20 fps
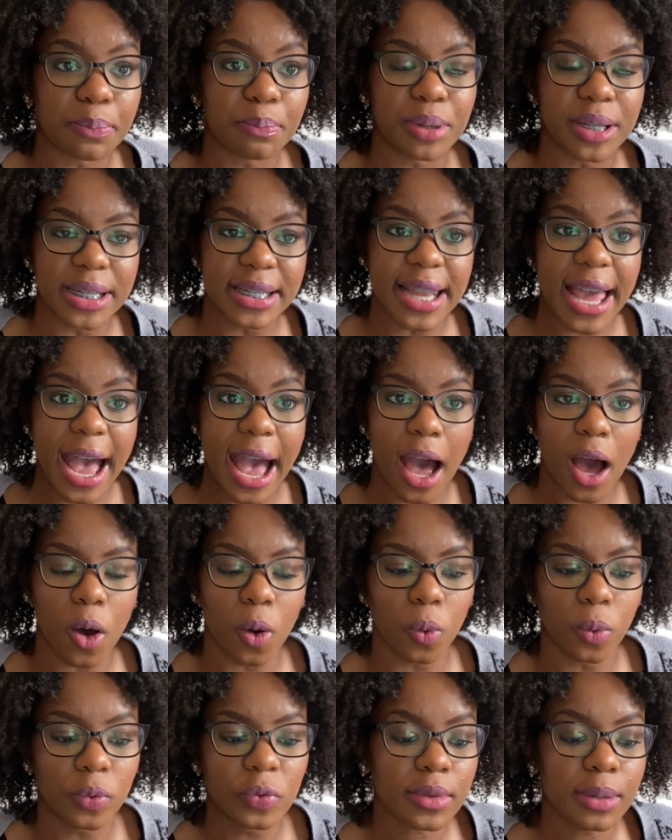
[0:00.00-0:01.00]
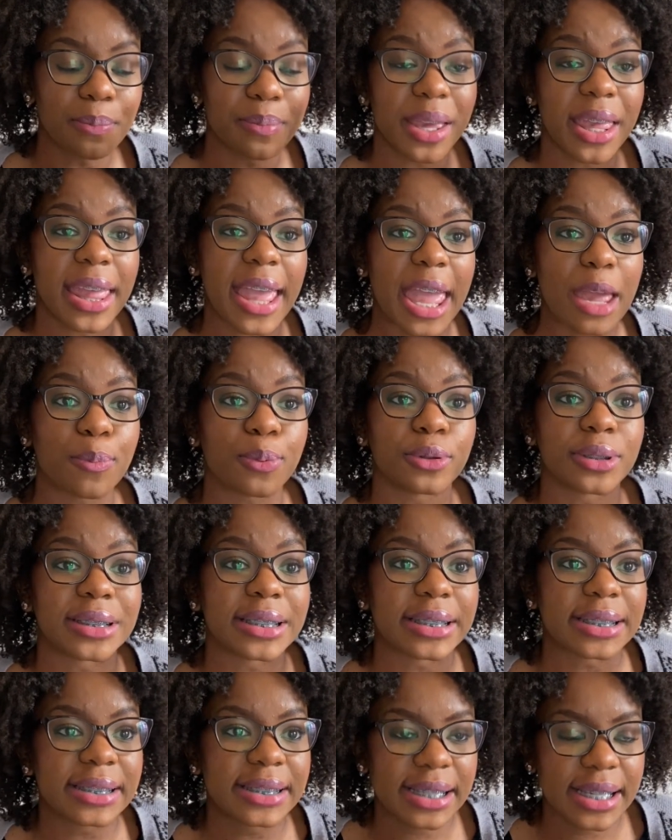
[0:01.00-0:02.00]
but now being able
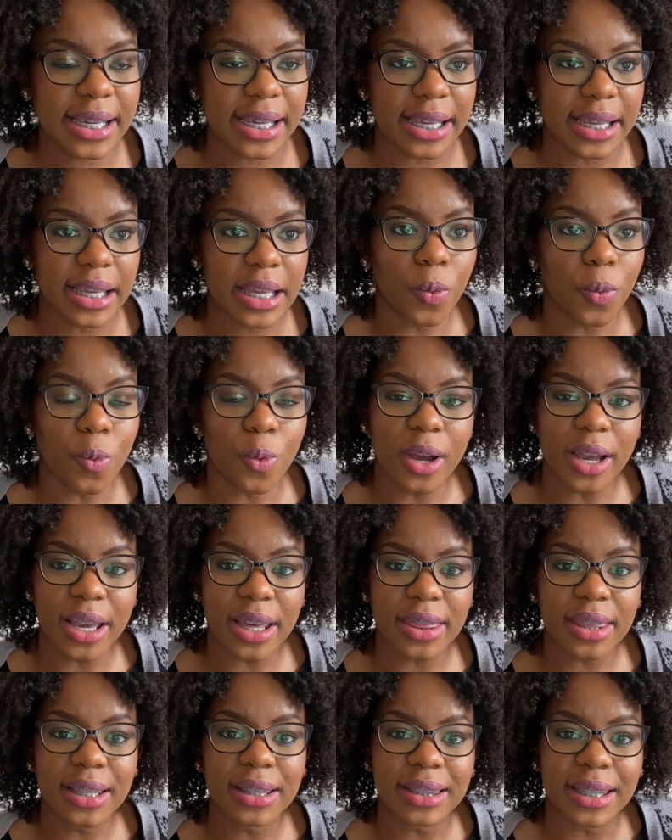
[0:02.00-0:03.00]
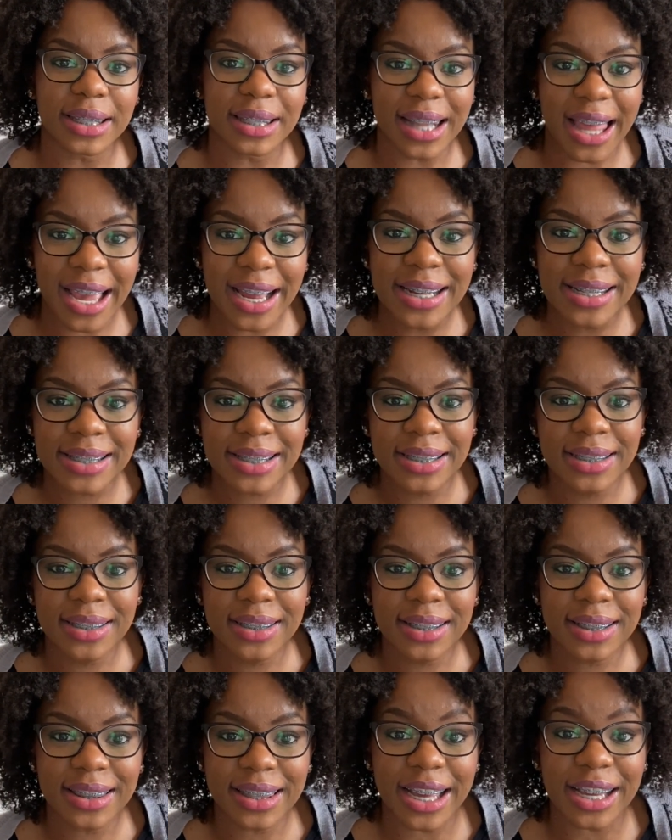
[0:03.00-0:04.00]
to see with the light
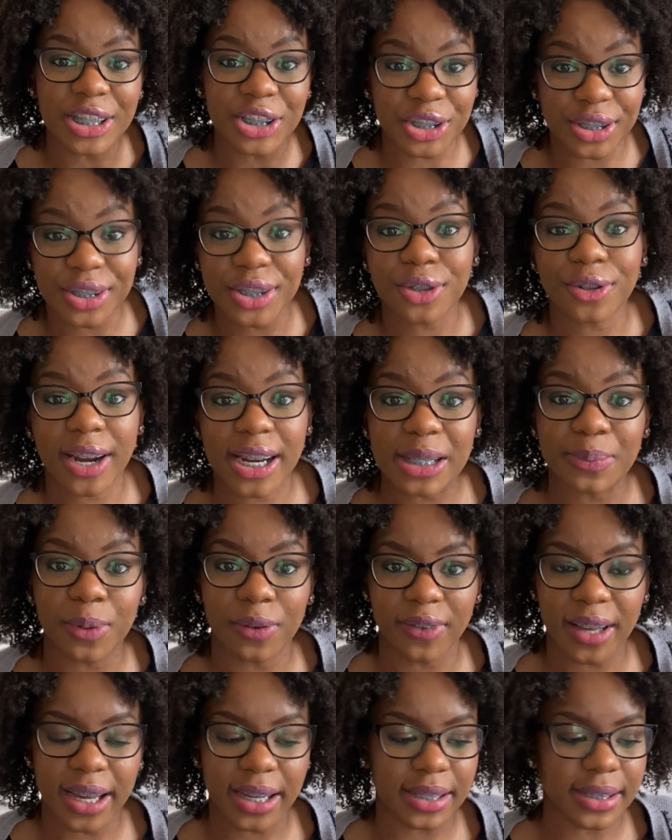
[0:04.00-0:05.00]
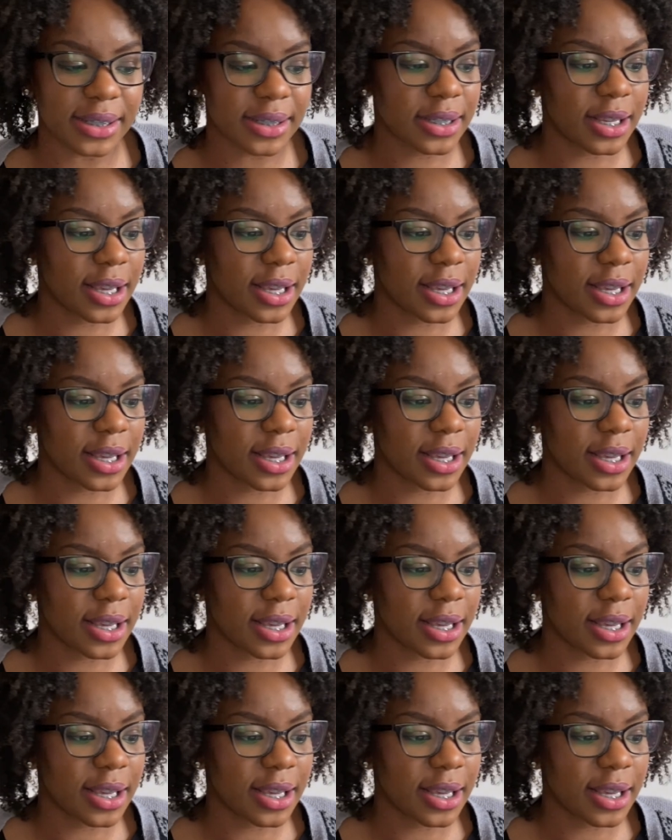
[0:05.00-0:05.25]
that Jesus Christ provides.